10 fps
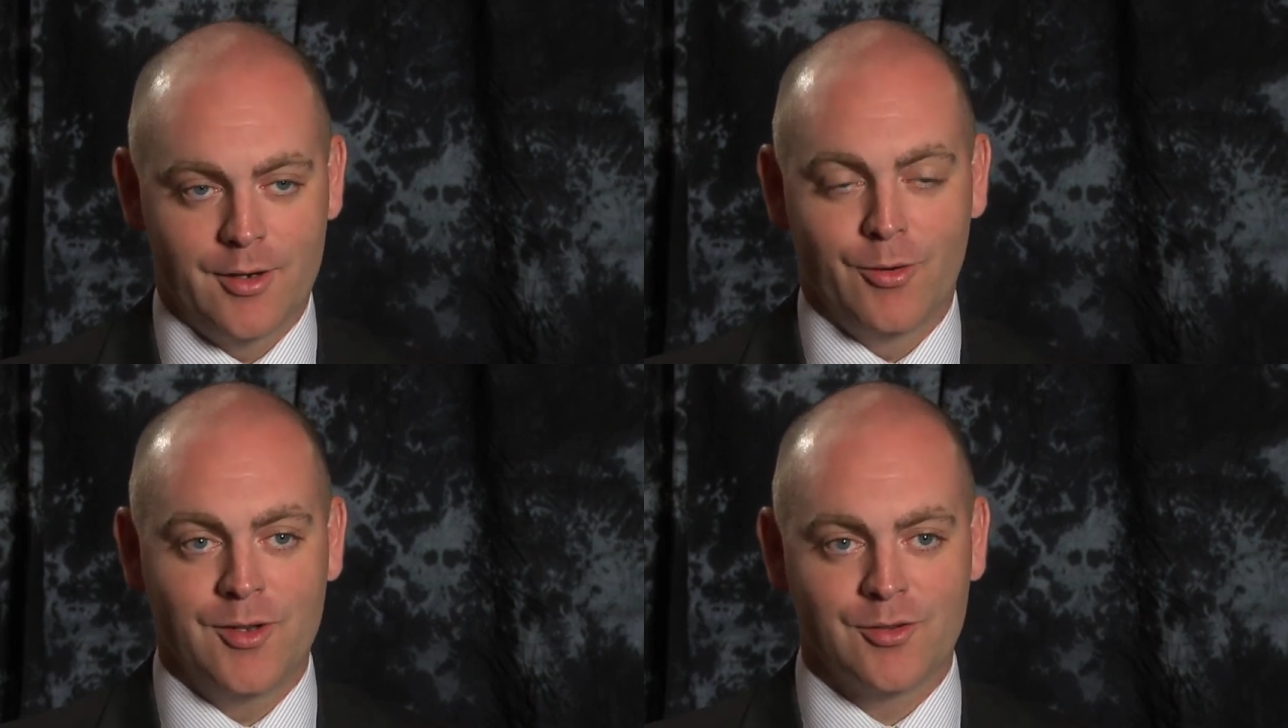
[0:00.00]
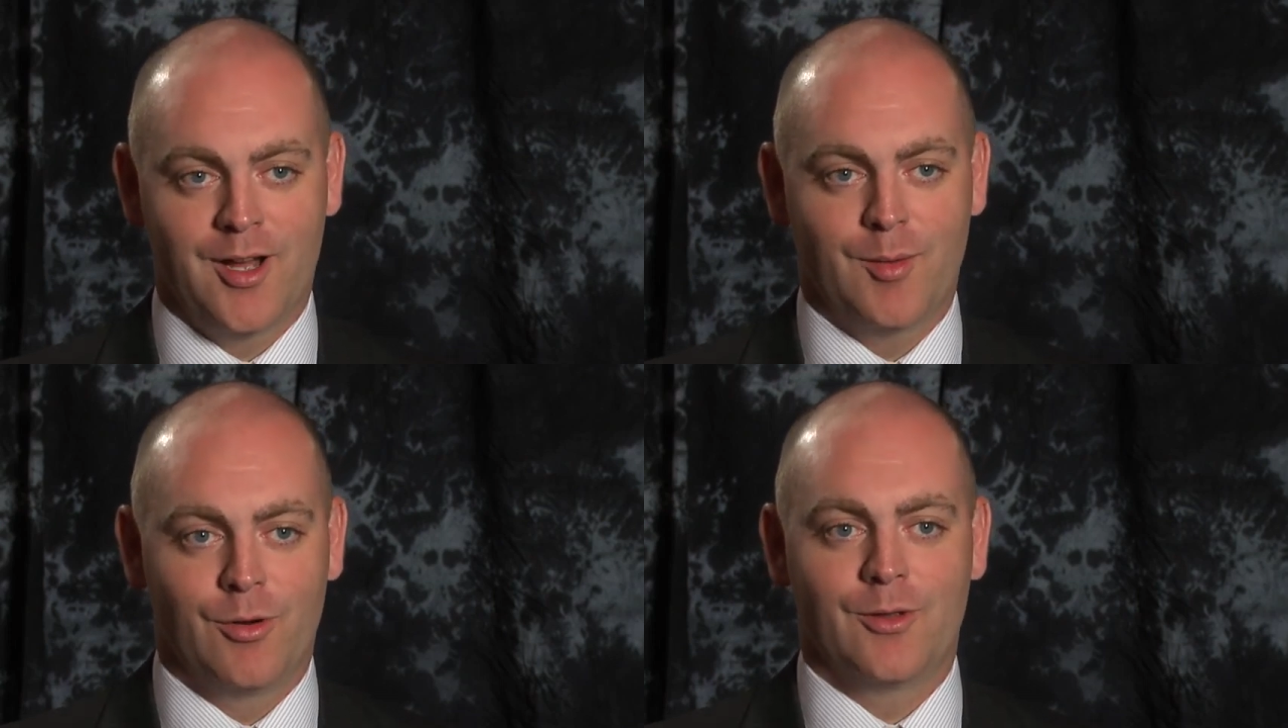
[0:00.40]
a great
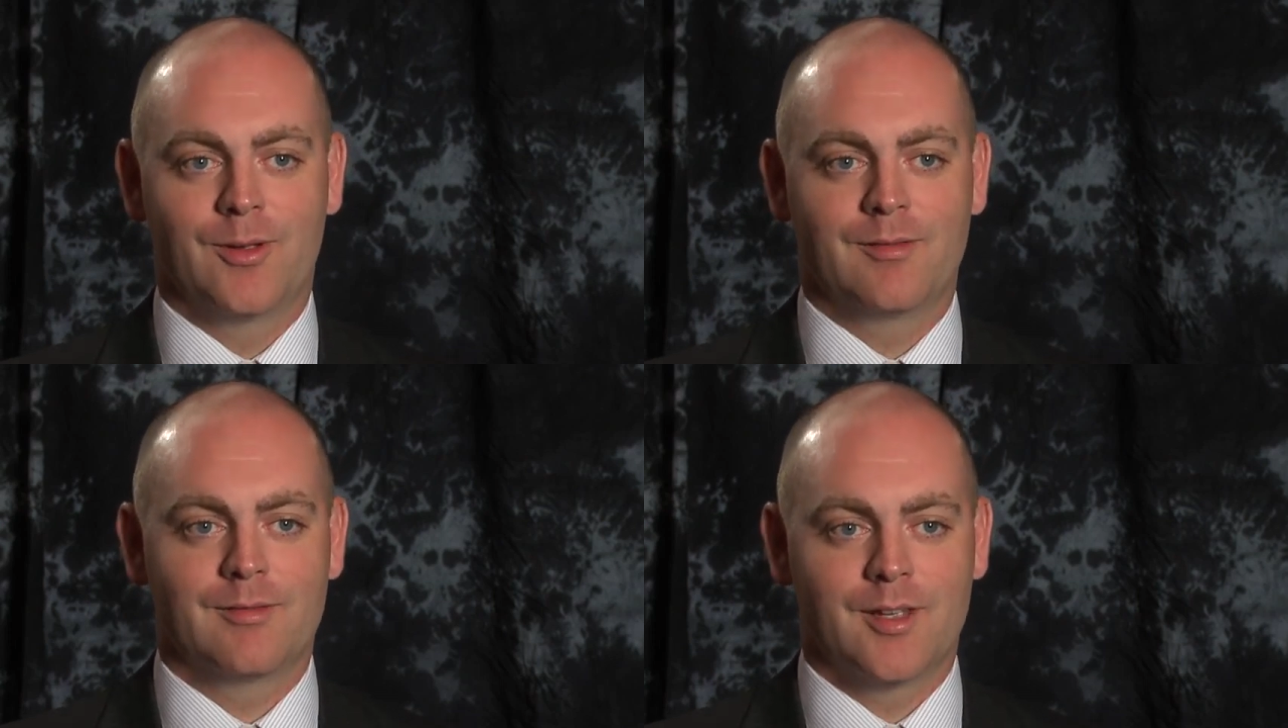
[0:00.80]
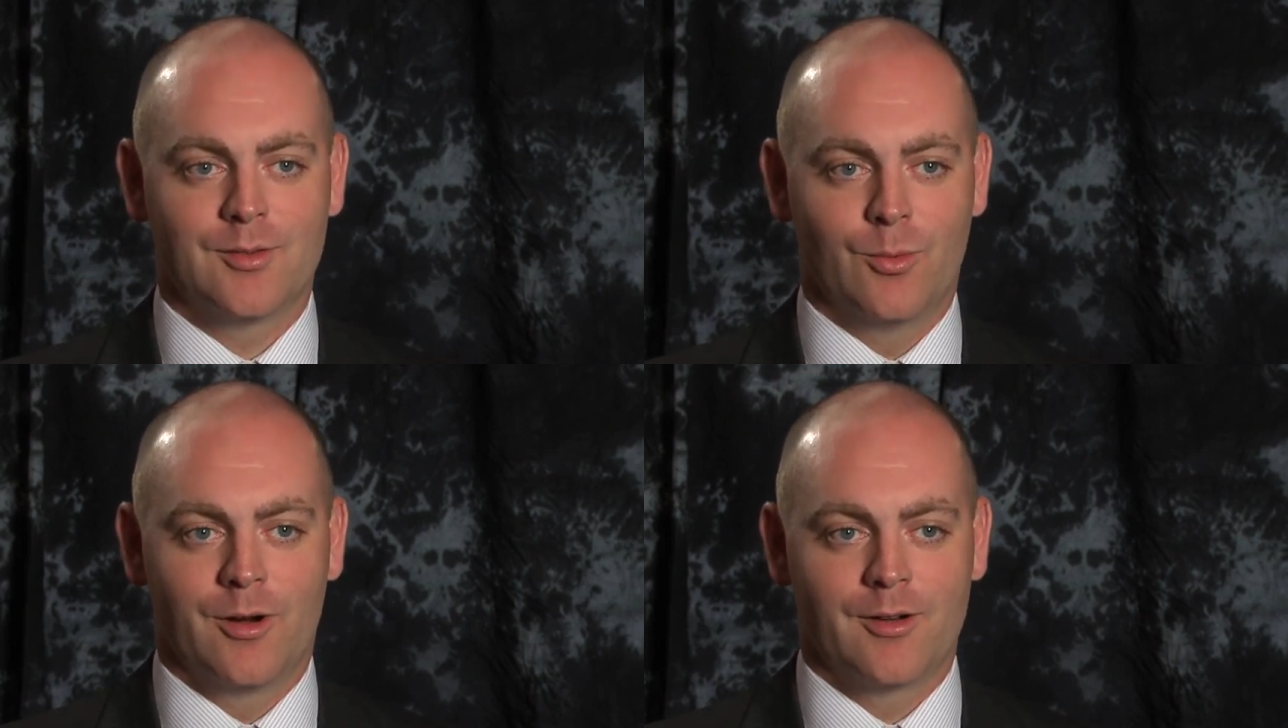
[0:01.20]
job where you
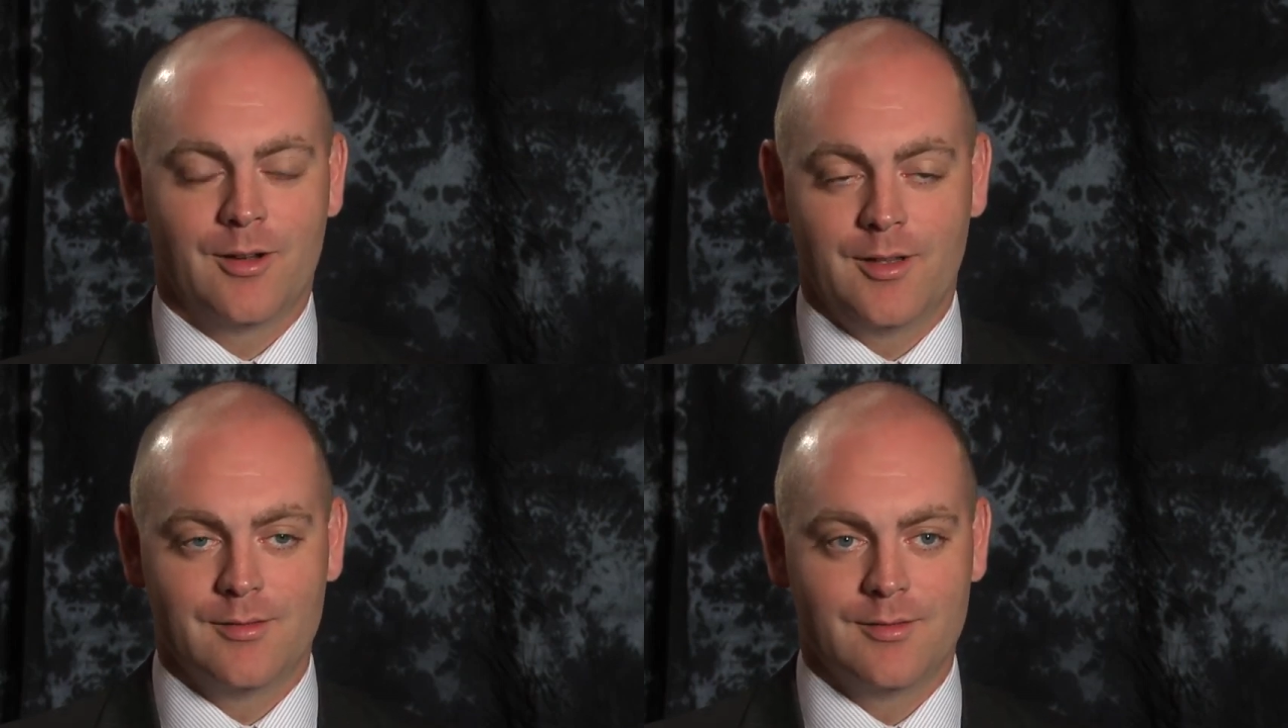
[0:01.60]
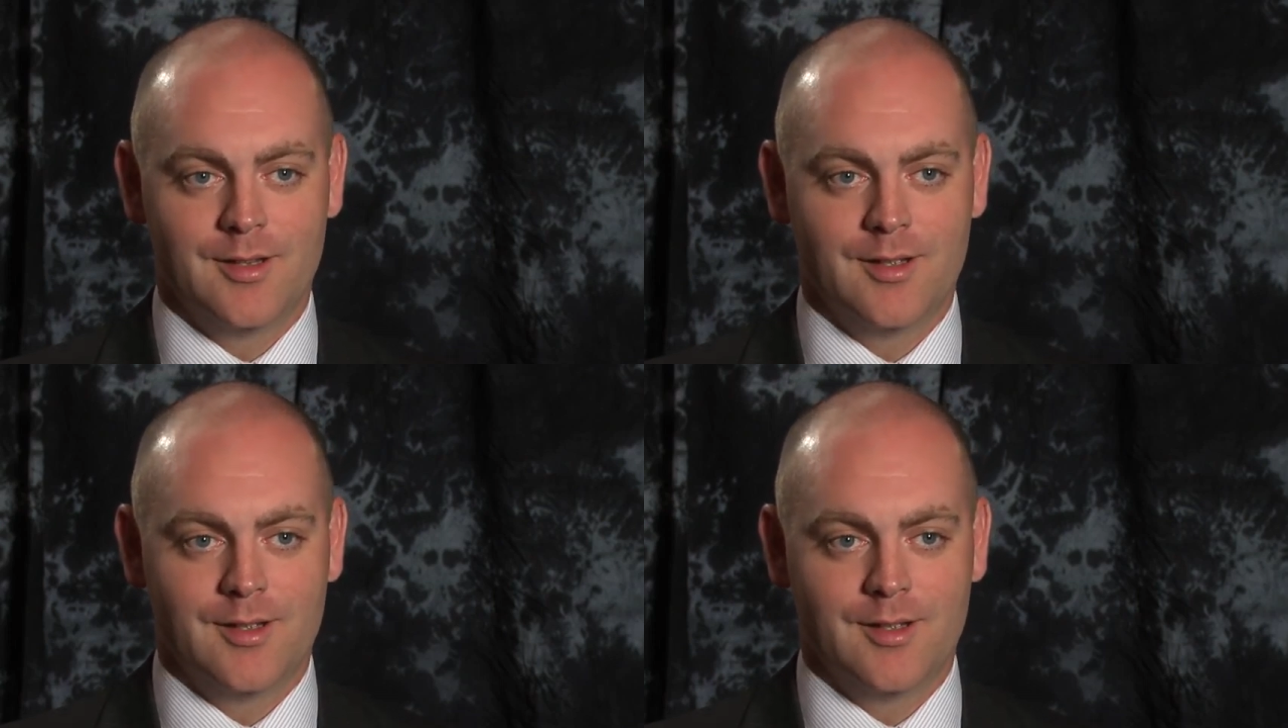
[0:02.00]
get to work on